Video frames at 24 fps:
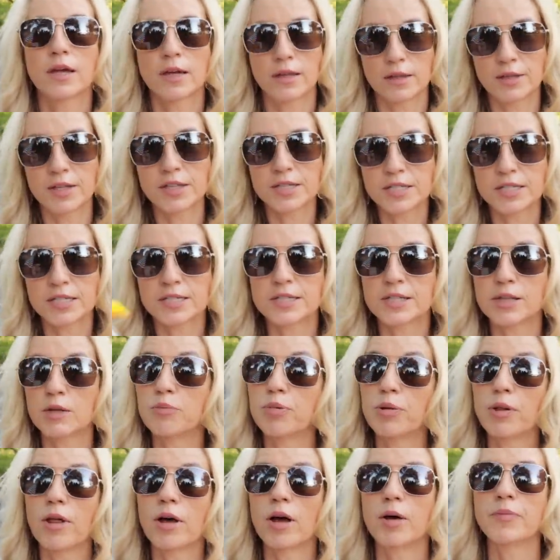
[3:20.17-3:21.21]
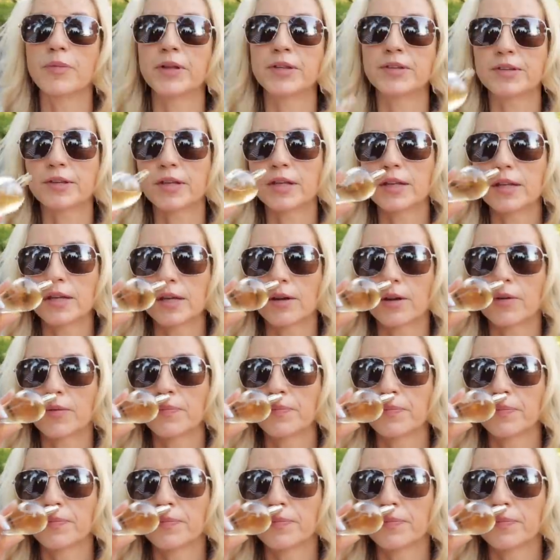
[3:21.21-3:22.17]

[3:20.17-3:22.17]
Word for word: This is the plum that's in here.